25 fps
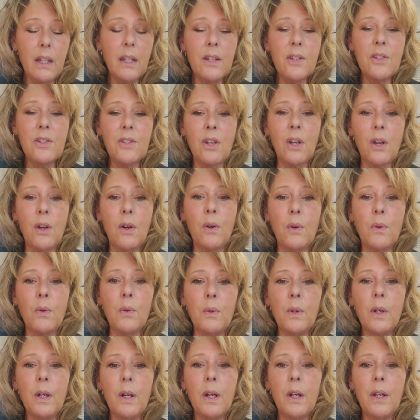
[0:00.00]

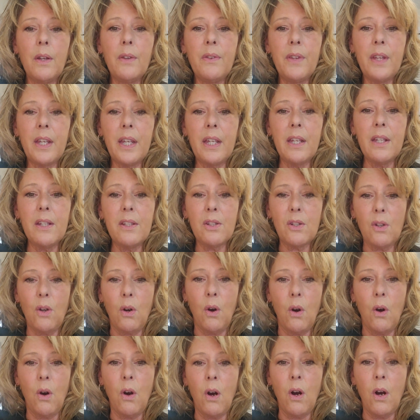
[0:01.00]
So these
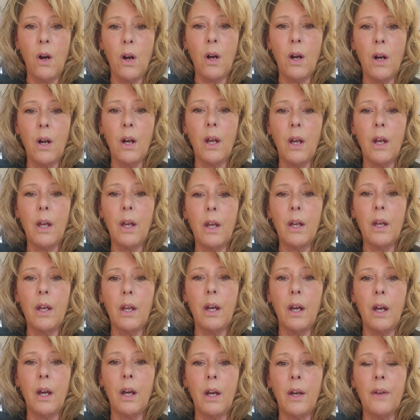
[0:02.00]
are
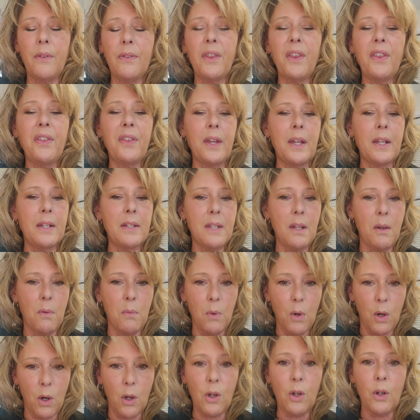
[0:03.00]
the things that
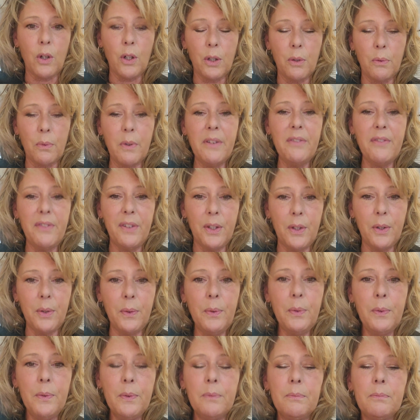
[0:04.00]
we're going to review.